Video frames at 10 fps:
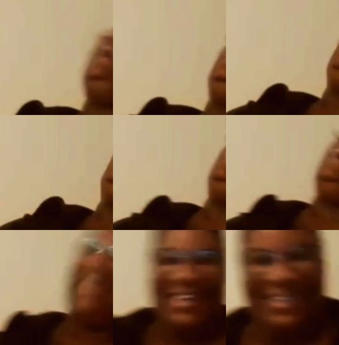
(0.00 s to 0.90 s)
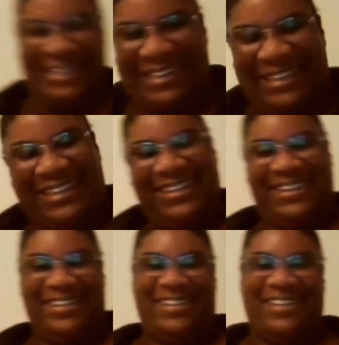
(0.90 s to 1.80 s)

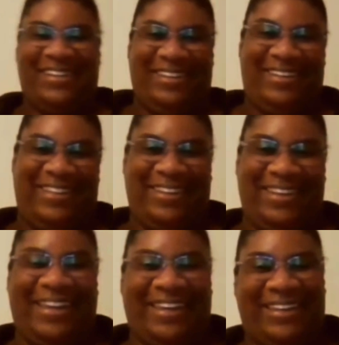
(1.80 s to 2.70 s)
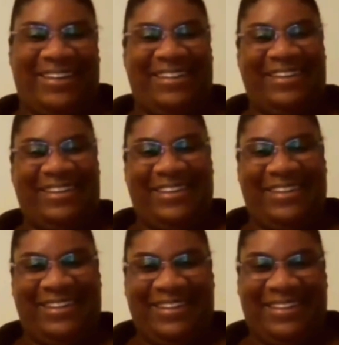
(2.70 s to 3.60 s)

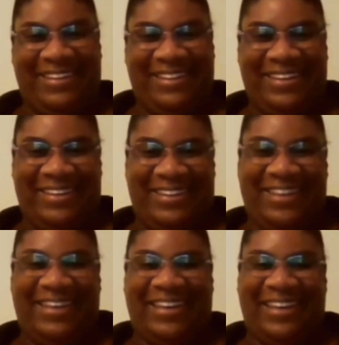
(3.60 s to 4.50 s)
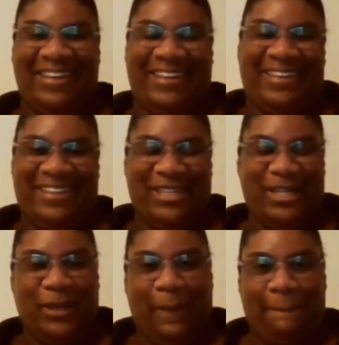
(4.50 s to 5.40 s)

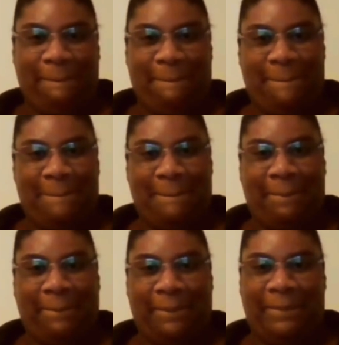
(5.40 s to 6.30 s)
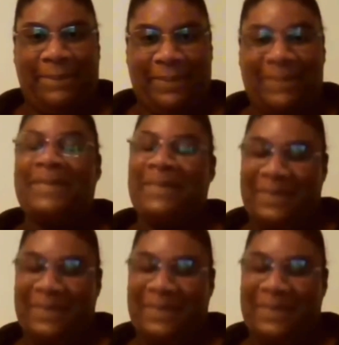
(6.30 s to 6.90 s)
[no speech]